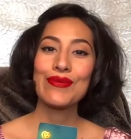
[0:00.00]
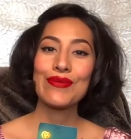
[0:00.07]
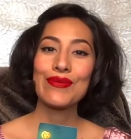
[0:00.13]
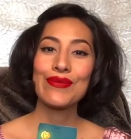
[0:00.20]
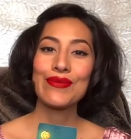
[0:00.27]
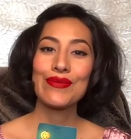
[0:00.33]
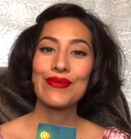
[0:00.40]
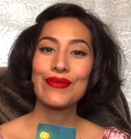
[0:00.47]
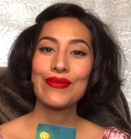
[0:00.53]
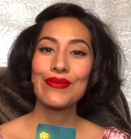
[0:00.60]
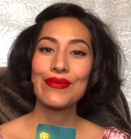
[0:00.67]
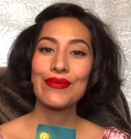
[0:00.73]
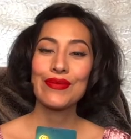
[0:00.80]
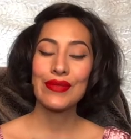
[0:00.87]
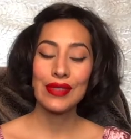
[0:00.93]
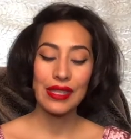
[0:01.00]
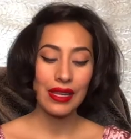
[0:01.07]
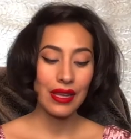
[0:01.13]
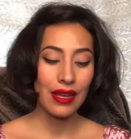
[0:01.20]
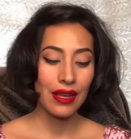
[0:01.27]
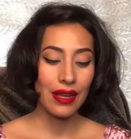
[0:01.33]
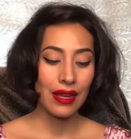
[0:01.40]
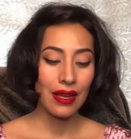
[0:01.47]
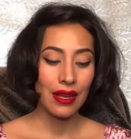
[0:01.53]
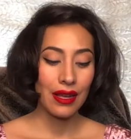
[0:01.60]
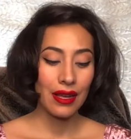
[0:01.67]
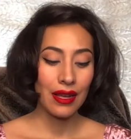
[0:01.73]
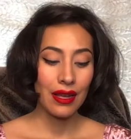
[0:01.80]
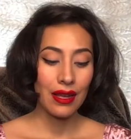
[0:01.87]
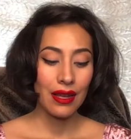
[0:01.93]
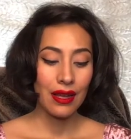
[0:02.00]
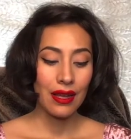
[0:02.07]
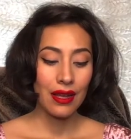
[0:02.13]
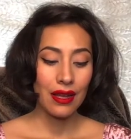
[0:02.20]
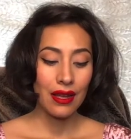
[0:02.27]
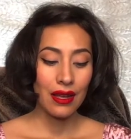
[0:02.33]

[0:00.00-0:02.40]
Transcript: Nothing is said.